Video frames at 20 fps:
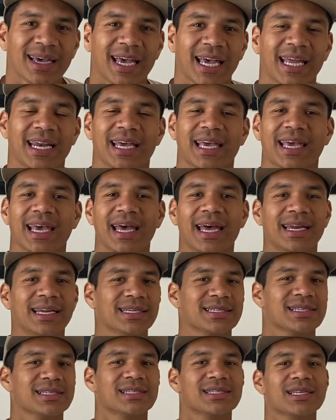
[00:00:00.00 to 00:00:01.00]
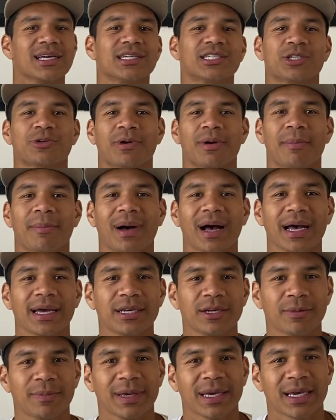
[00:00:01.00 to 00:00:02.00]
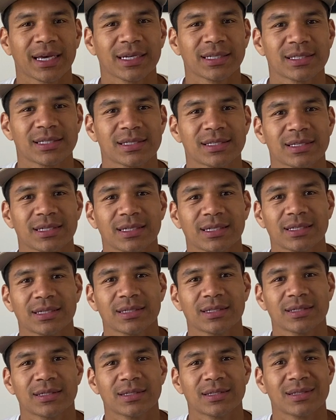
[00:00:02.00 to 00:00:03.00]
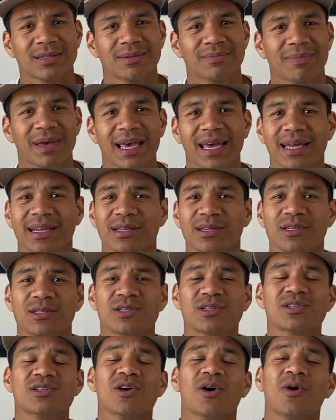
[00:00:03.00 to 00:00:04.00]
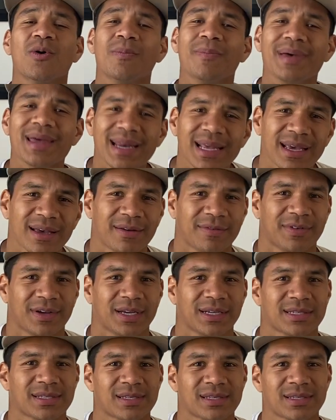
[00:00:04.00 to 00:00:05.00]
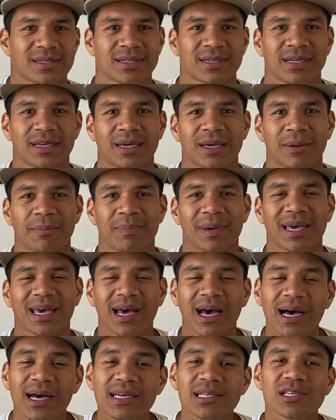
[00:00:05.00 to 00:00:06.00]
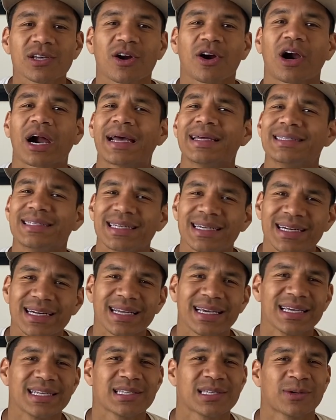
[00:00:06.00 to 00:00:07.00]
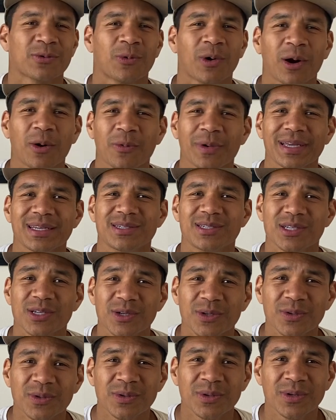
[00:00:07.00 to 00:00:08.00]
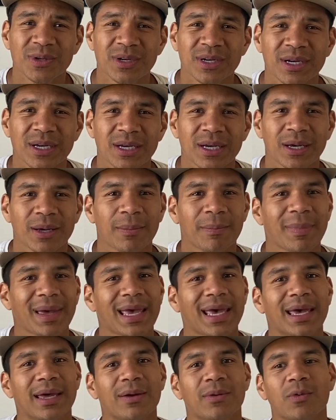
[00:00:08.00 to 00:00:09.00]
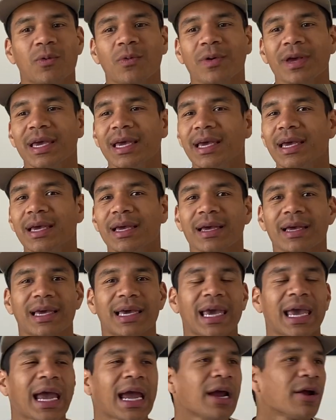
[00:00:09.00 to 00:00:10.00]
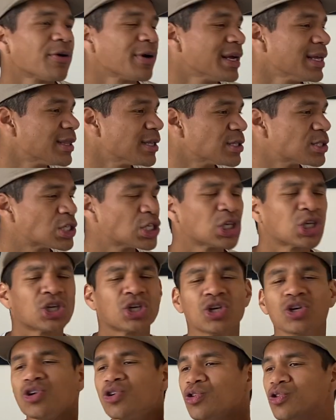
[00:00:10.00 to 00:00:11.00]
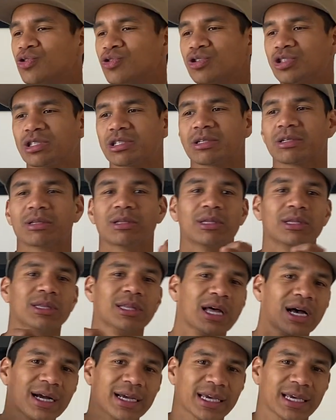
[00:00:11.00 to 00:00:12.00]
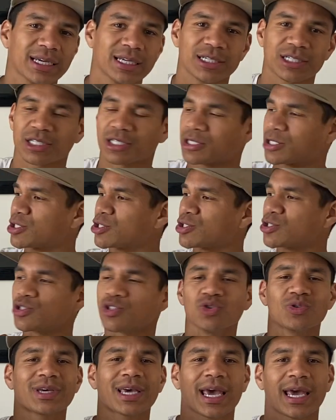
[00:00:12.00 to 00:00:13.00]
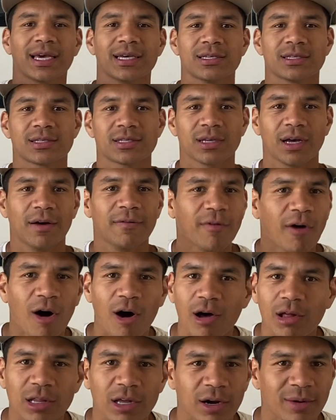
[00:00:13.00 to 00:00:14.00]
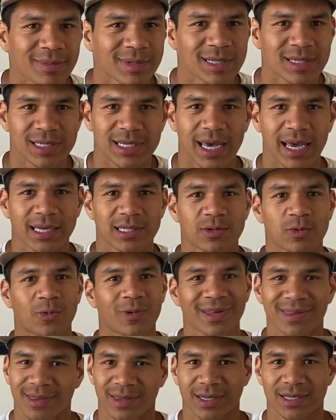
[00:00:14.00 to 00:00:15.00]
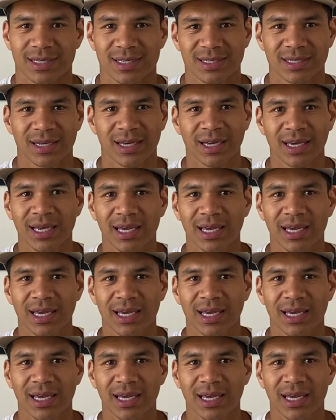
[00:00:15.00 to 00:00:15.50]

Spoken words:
And again, this is such a reminder because, man, so many of us, because our identity is in what we do, man, we carry this huge luggage suitcase of all our mistakes with us.